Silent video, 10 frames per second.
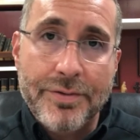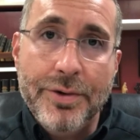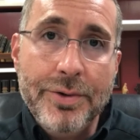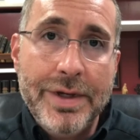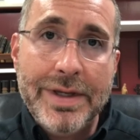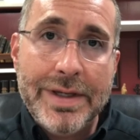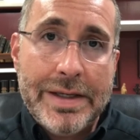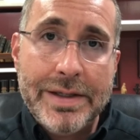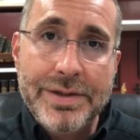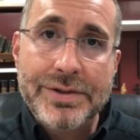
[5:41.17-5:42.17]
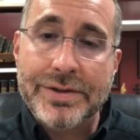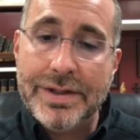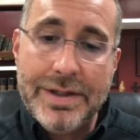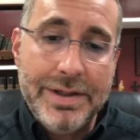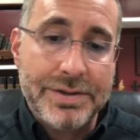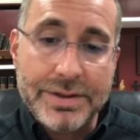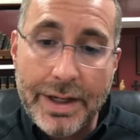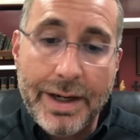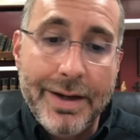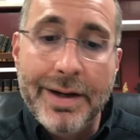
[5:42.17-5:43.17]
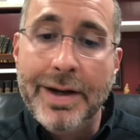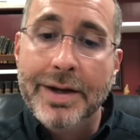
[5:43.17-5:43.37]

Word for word: who he is, that he is God,